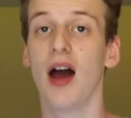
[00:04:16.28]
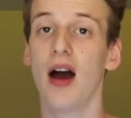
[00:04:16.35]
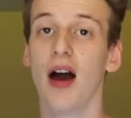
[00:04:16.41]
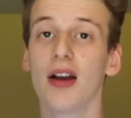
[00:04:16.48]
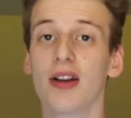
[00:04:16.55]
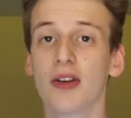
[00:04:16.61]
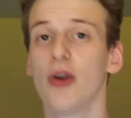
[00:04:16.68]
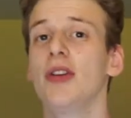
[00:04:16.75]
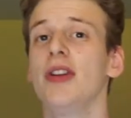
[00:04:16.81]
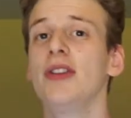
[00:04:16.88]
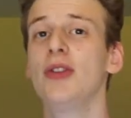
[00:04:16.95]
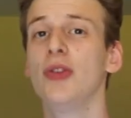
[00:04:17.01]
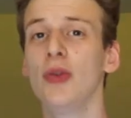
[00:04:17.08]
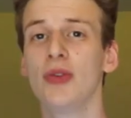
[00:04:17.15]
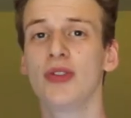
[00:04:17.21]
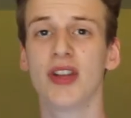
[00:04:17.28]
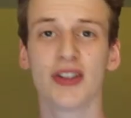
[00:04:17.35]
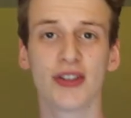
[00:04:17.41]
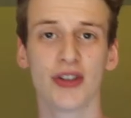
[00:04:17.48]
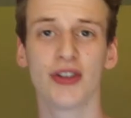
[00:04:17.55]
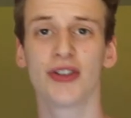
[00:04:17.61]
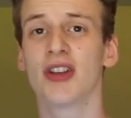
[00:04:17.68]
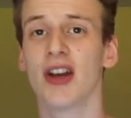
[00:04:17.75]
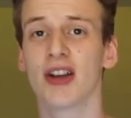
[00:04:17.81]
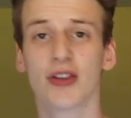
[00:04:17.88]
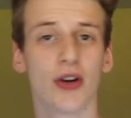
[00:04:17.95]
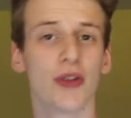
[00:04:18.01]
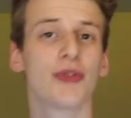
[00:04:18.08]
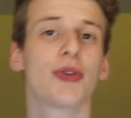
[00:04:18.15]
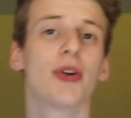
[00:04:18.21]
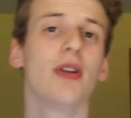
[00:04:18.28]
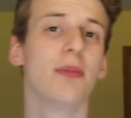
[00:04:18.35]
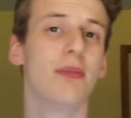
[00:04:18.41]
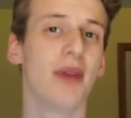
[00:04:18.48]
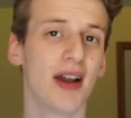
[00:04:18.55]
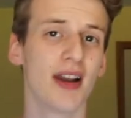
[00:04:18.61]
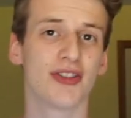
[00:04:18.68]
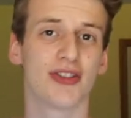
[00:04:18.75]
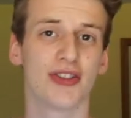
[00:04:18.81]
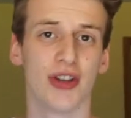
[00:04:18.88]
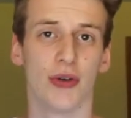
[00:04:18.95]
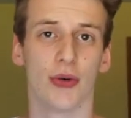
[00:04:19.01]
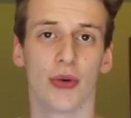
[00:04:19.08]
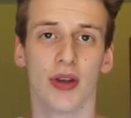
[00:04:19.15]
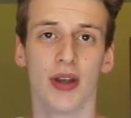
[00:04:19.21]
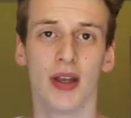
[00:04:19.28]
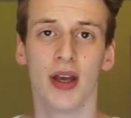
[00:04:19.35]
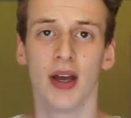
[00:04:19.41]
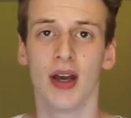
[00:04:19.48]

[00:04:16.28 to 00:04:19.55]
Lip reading: According to Tittle's control balance theory,